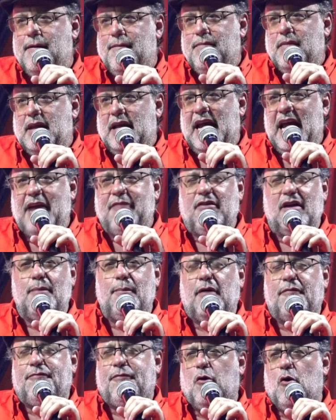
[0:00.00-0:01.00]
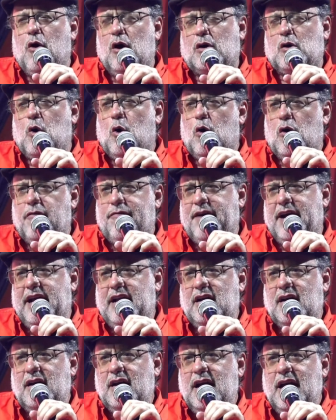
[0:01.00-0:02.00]
Even before
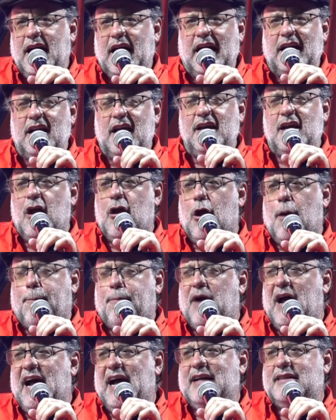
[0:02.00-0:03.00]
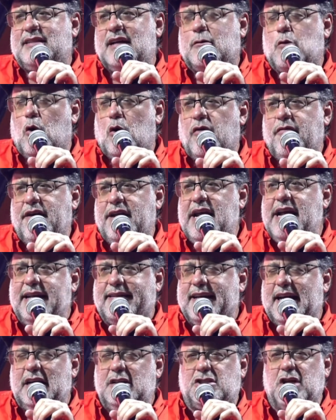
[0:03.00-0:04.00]
COVID, in the year prior to COVID
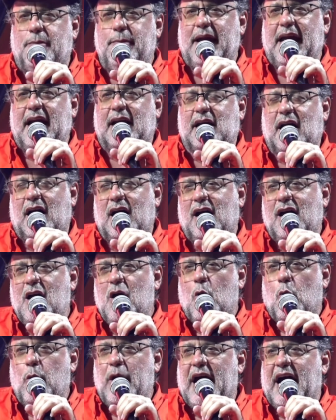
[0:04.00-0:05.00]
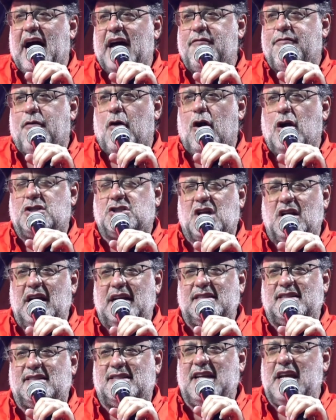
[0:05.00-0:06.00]
hitting Jamaica, we had virtually
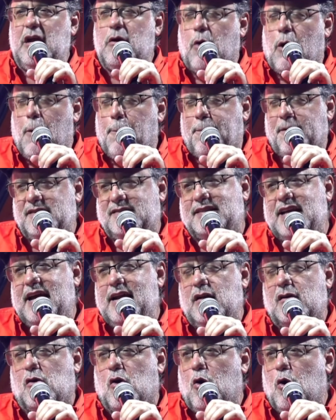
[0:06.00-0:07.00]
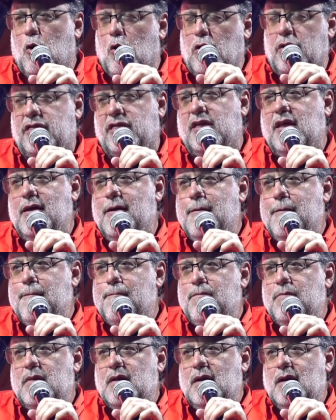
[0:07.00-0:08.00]
0% growth.
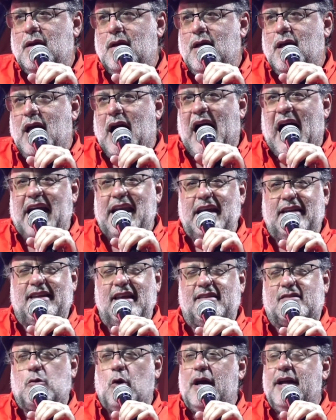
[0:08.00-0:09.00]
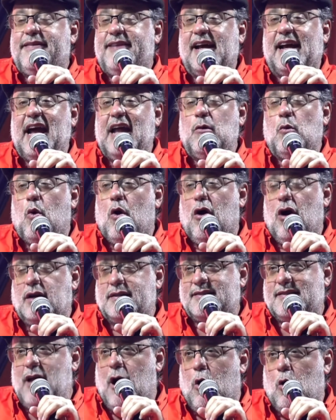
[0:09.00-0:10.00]
And it is going to get
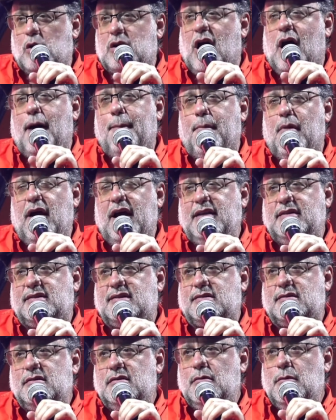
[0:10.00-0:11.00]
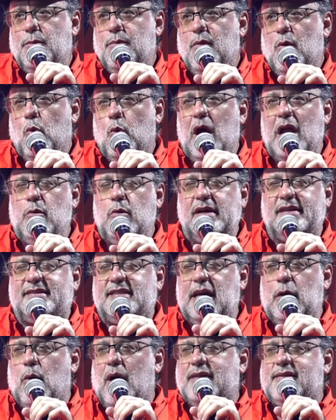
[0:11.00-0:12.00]
worse now, comrades, when we
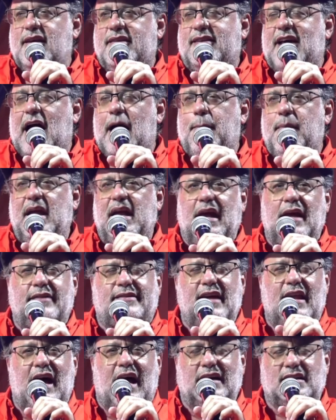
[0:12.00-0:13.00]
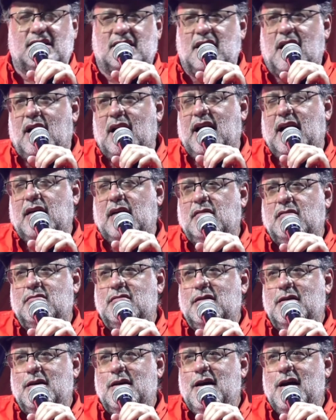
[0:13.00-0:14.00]
see what is happening internationally,
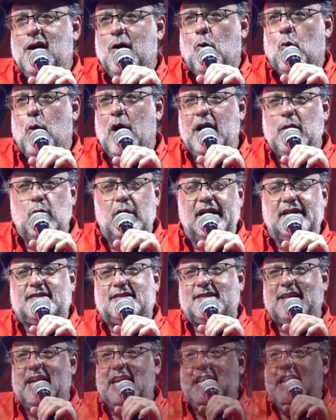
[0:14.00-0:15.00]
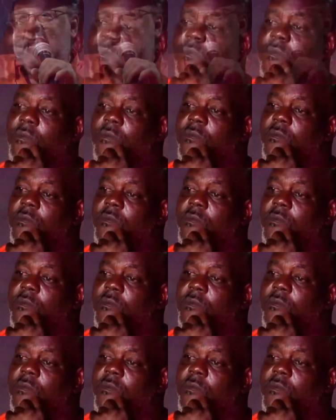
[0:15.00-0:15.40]
when we see the issues